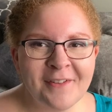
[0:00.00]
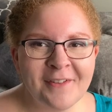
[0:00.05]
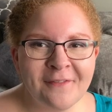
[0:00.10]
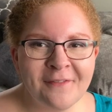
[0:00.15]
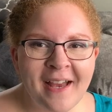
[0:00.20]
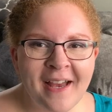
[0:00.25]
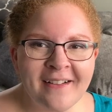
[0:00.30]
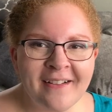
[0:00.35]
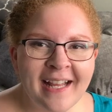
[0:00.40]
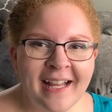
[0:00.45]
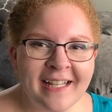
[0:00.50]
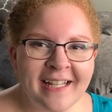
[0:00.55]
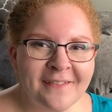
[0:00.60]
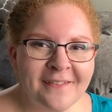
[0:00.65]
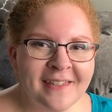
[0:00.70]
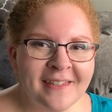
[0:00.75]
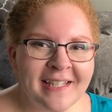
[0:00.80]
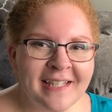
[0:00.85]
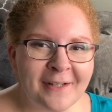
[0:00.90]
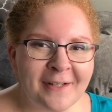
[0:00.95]
you found any of
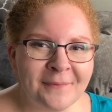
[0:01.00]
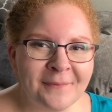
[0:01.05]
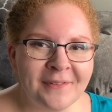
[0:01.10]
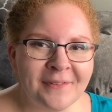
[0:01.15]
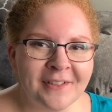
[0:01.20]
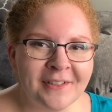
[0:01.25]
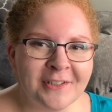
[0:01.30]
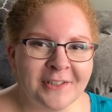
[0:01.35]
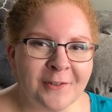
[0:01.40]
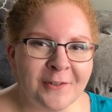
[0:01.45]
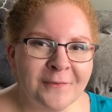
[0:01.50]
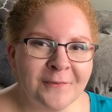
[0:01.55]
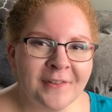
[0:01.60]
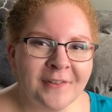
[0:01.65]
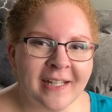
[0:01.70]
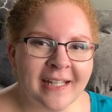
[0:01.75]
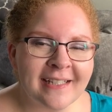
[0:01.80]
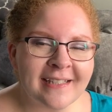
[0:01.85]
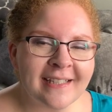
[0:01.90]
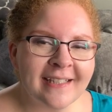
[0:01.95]
this helpful, don't
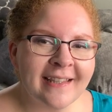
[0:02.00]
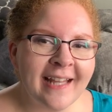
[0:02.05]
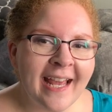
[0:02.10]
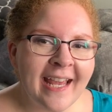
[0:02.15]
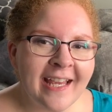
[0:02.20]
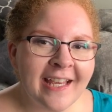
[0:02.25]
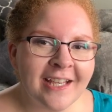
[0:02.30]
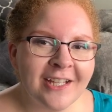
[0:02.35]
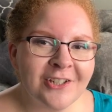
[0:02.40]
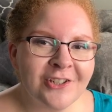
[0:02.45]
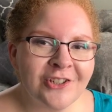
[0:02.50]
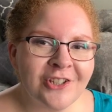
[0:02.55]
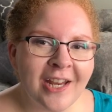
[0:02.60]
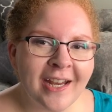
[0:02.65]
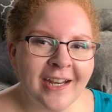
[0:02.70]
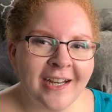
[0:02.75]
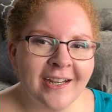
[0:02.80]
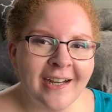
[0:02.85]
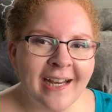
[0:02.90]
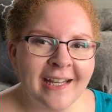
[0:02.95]
forget to like,
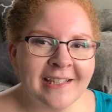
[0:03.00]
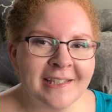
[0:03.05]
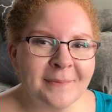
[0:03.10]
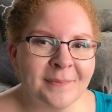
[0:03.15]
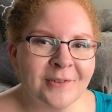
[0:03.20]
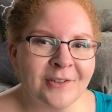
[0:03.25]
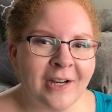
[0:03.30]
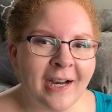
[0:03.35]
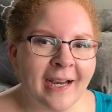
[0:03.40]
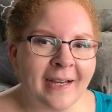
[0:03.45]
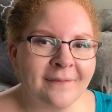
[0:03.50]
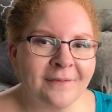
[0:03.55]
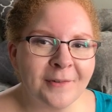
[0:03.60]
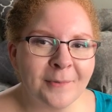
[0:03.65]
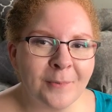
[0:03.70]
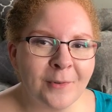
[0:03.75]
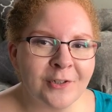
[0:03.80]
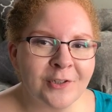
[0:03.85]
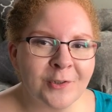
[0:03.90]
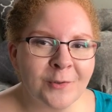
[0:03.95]
share, and subscribe for
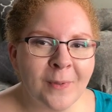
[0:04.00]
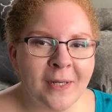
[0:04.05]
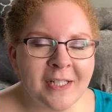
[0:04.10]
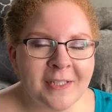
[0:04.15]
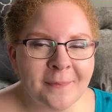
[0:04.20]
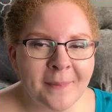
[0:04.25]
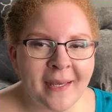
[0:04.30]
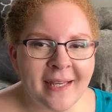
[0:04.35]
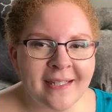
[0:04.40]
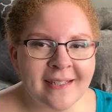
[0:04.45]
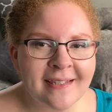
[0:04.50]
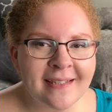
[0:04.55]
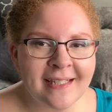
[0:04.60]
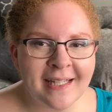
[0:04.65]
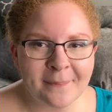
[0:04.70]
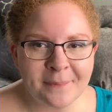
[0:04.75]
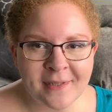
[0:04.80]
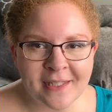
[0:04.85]
more Squarespace tips